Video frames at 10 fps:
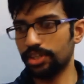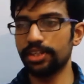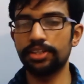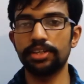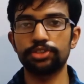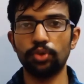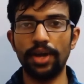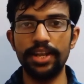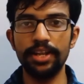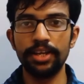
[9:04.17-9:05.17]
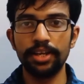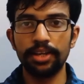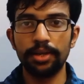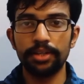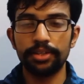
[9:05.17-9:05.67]
in the soil,
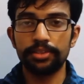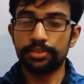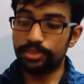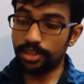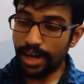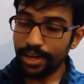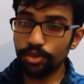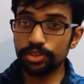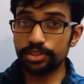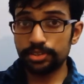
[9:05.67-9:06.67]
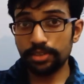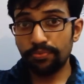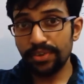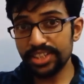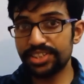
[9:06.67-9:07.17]
the
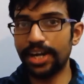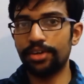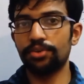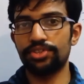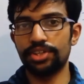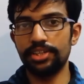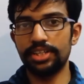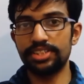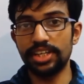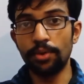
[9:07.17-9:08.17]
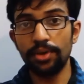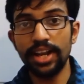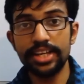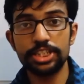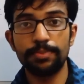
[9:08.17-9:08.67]
fixed nitrogen is
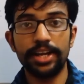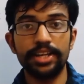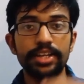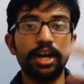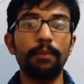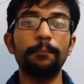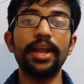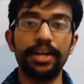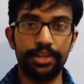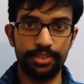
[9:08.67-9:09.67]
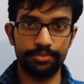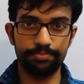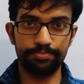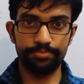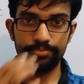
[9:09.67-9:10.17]
utilized by a plant.
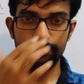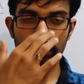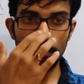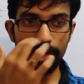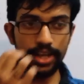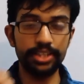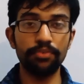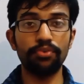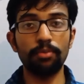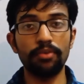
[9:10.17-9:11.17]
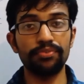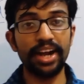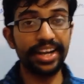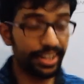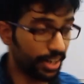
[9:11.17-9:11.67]
Okay, in the form of
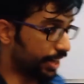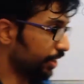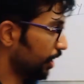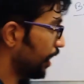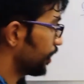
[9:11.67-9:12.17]
nitrate. I